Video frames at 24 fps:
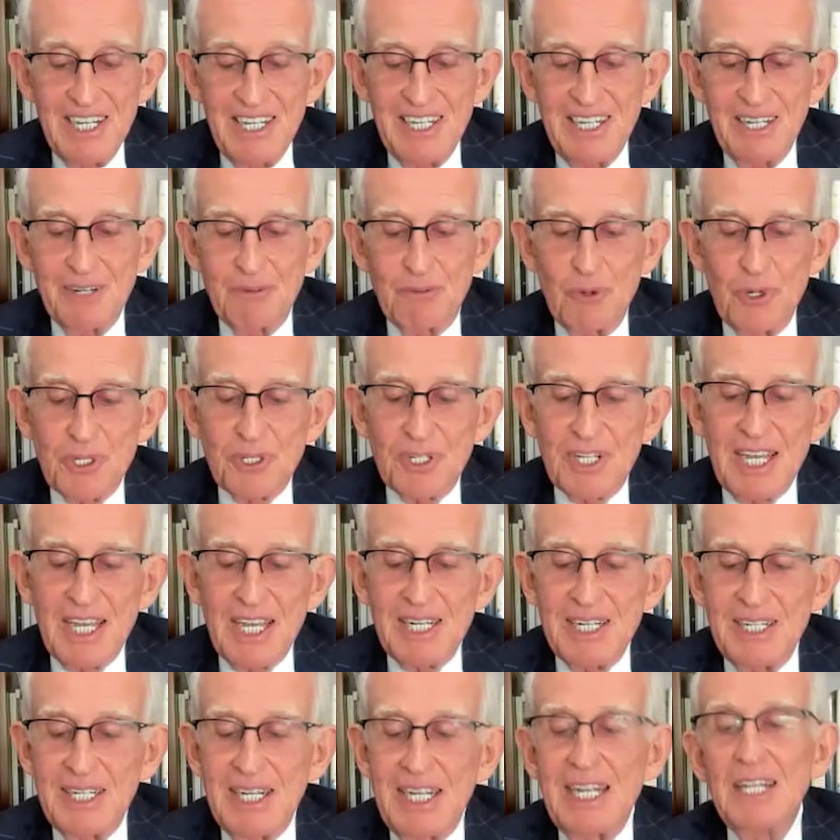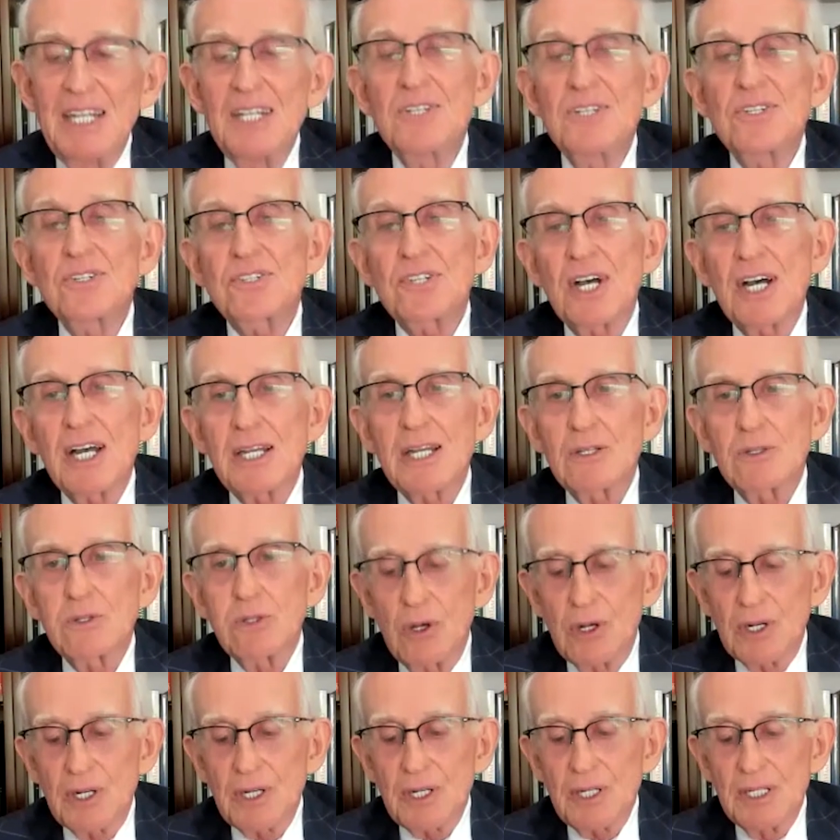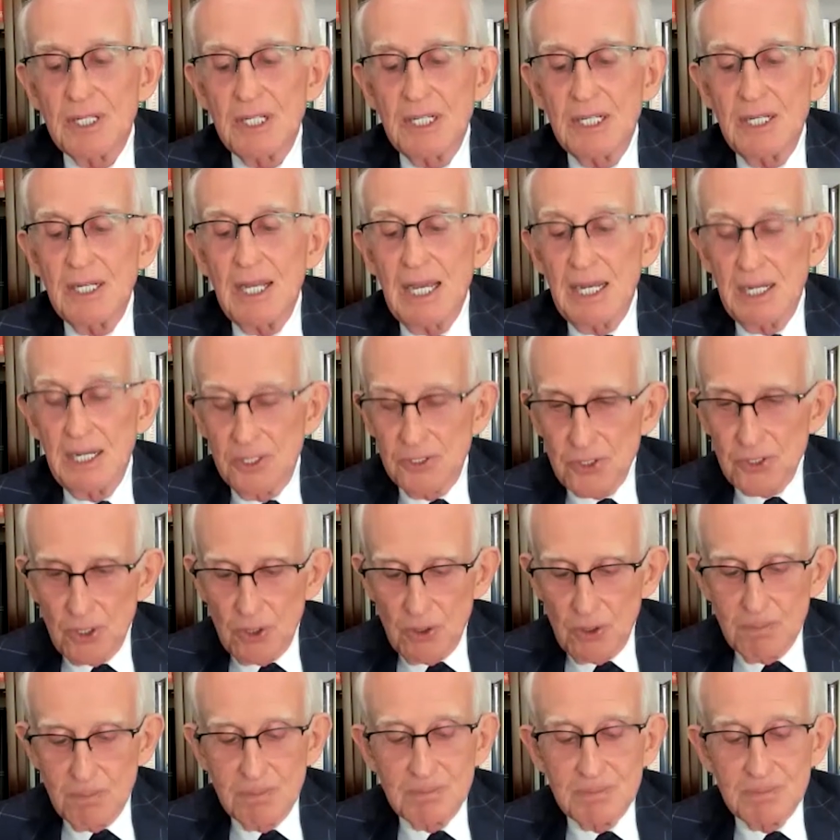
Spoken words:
if we could get an inside look at his home.